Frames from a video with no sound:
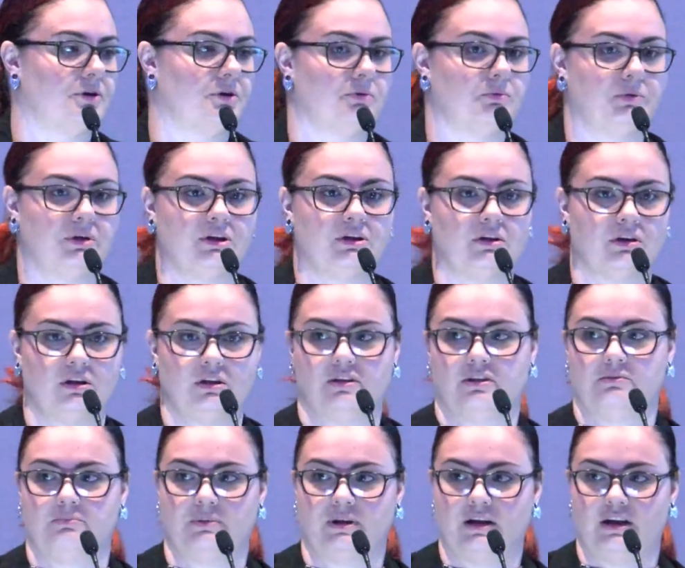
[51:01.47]
but we call
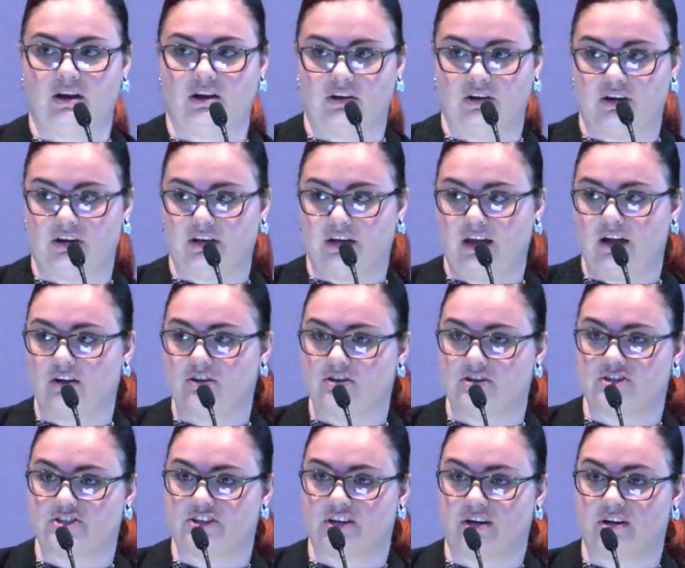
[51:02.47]
it in my area care
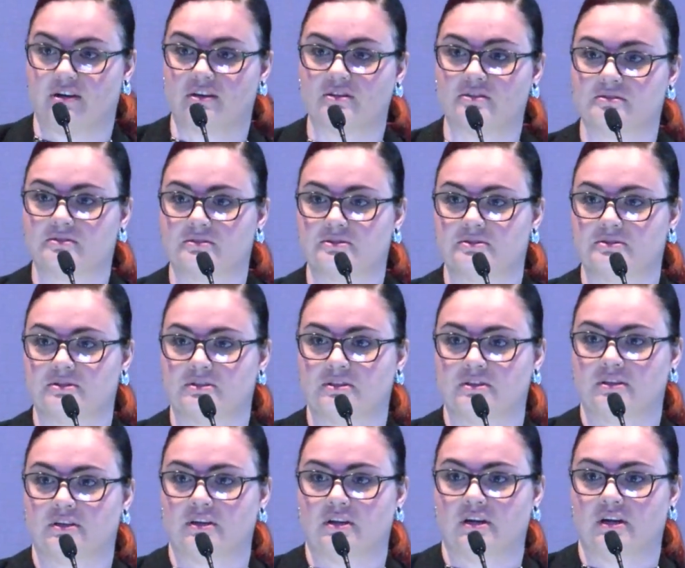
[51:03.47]
and share.
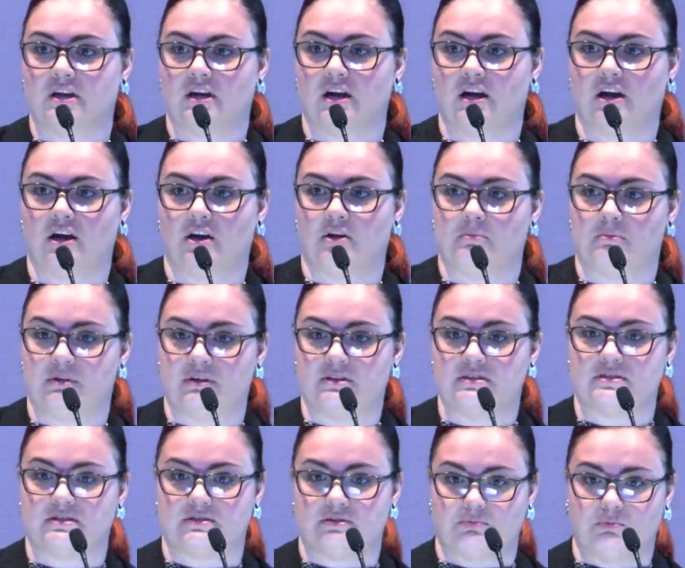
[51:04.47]
And
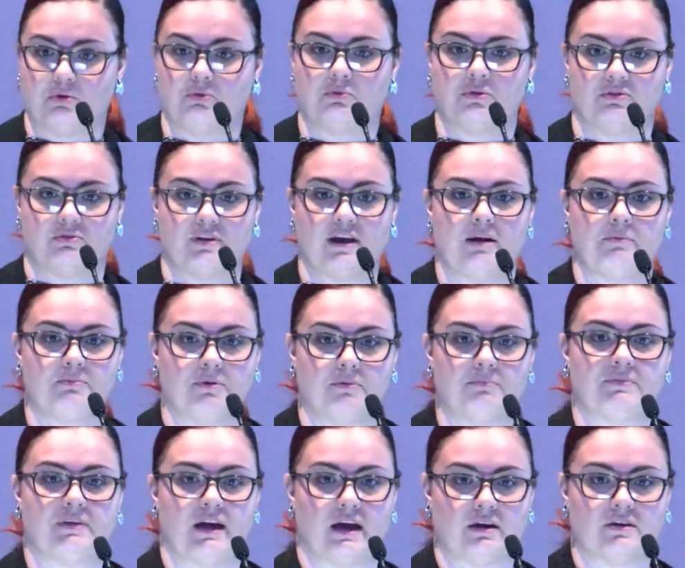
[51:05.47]
it's when we wrap
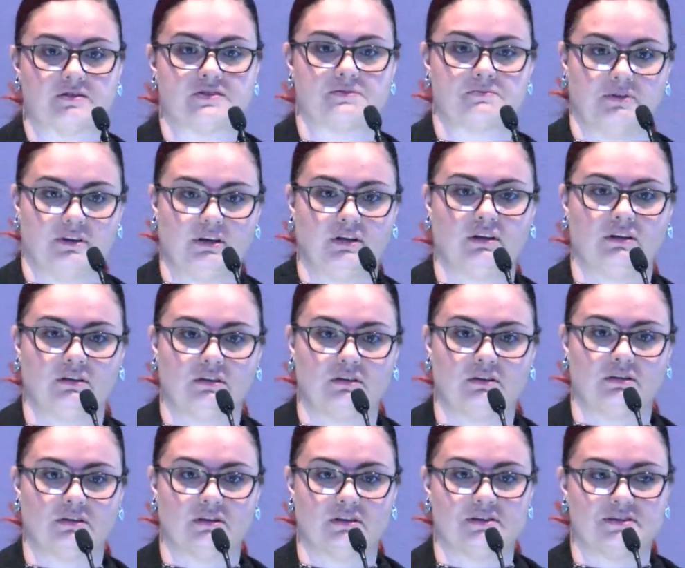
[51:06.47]
up the house
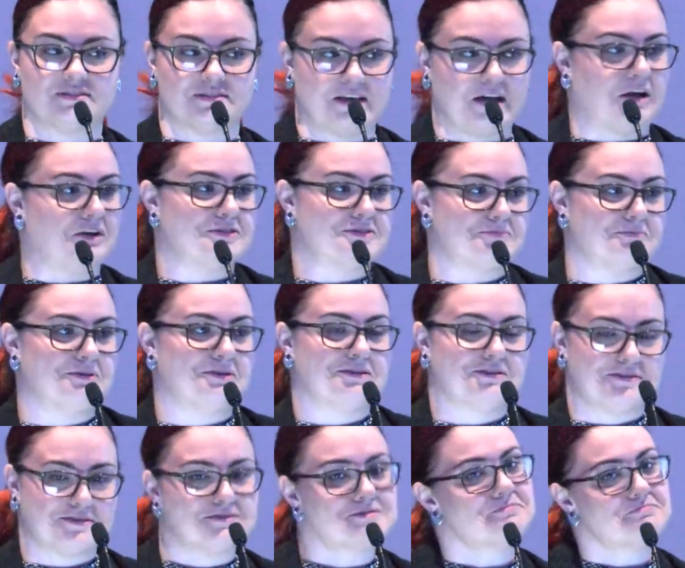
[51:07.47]
meeting, because house
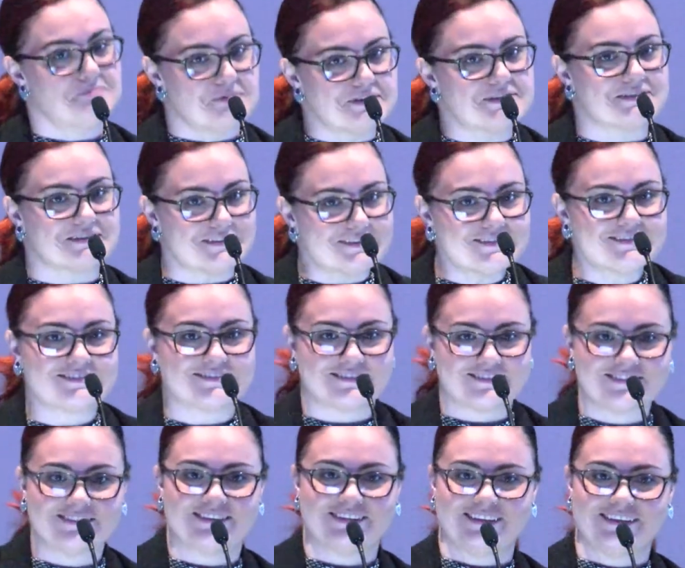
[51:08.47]
meetings is a
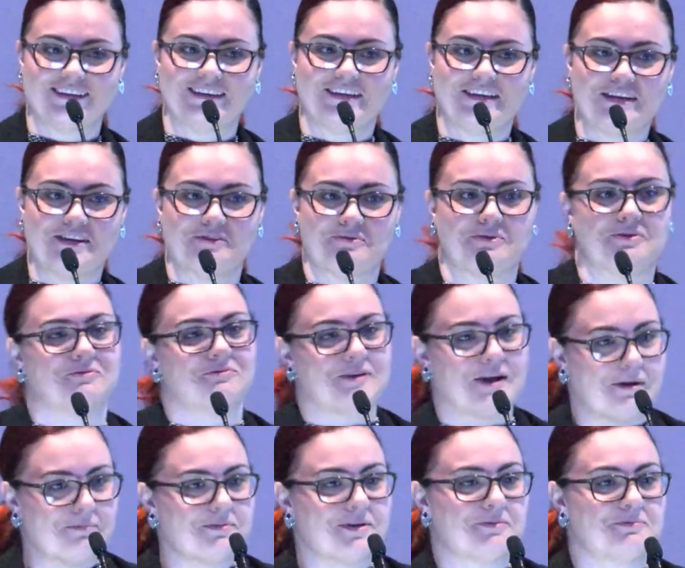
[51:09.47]
business. We
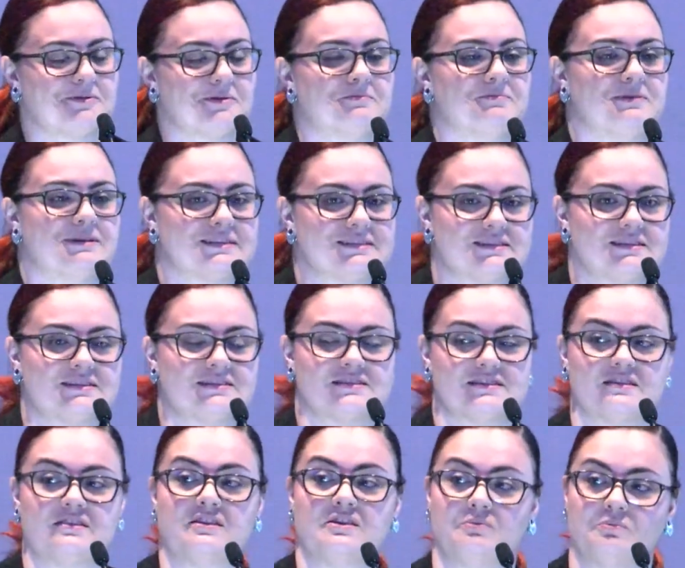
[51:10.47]
wrap up the
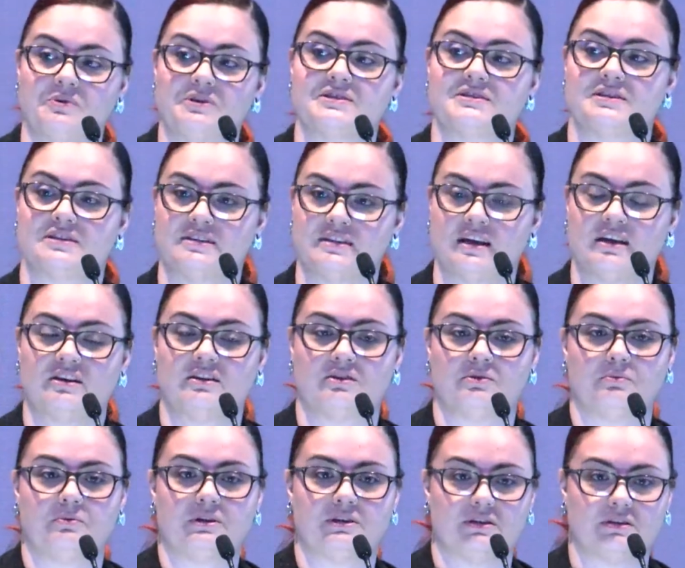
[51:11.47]
business and then we sit down
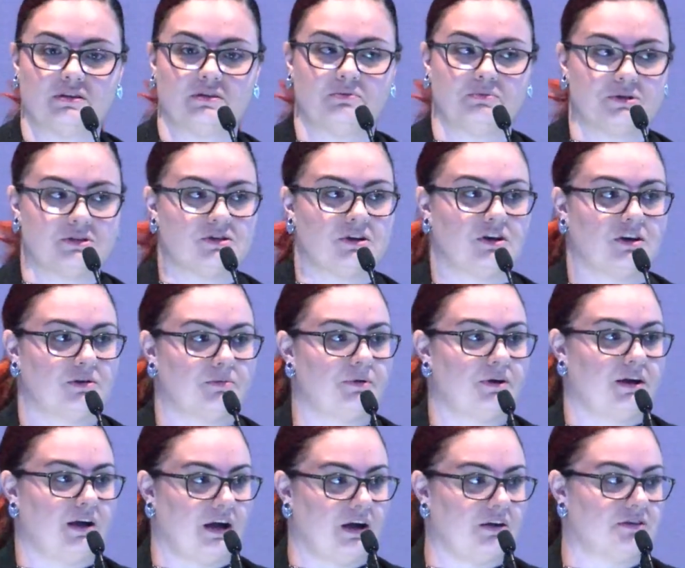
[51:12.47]
and we talk
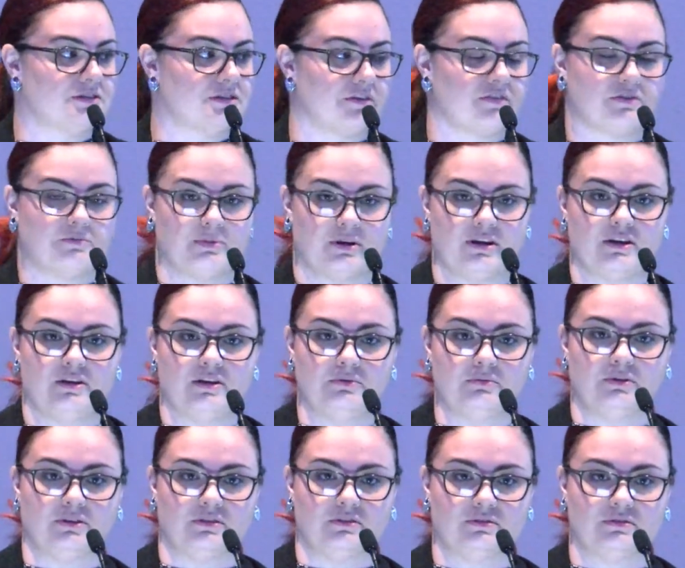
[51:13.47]
about how's everybody
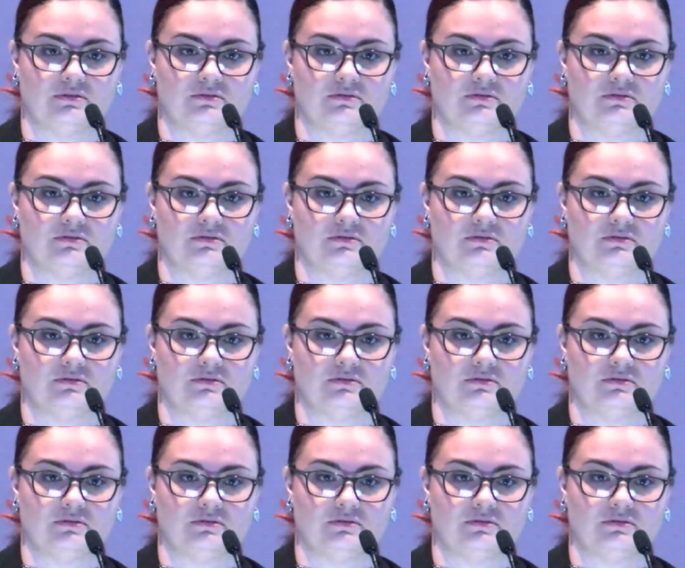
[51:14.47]
doing,